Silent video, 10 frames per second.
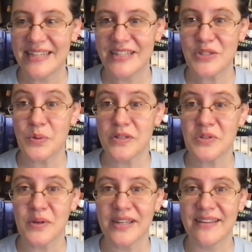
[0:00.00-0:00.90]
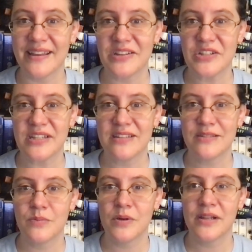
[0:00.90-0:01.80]
short story
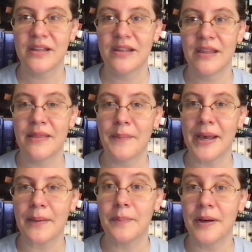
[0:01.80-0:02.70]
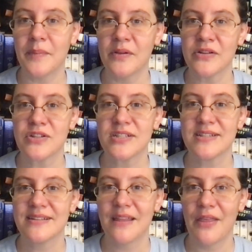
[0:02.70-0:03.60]
collections would in the back publish
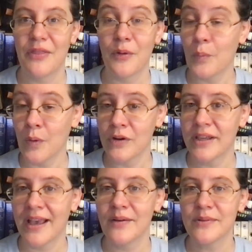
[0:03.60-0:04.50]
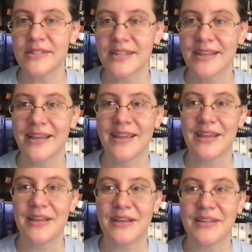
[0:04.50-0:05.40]
their word count
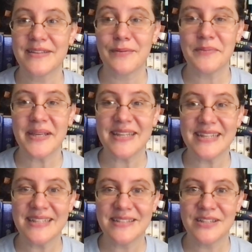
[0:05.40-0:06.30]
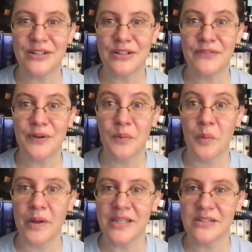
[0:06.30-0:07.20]
because that would make it easier if you're
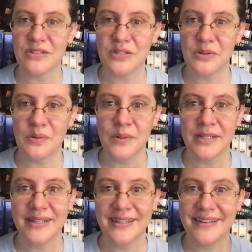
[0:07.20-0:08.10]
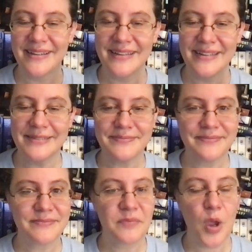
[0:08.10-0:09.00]
wanting to
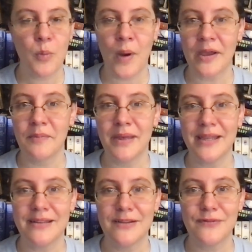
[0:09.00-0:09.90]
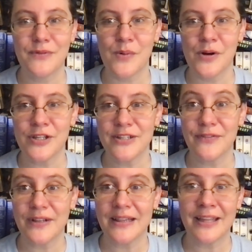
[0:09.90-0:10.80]
recommend for
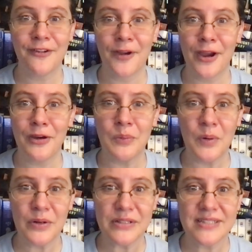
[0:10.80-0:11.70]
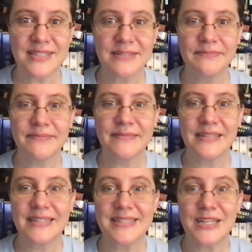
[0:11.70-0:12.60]
different literary awards
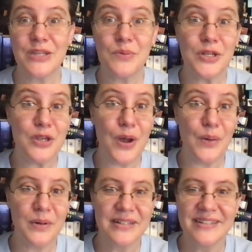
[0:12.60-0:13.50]
because then you would know.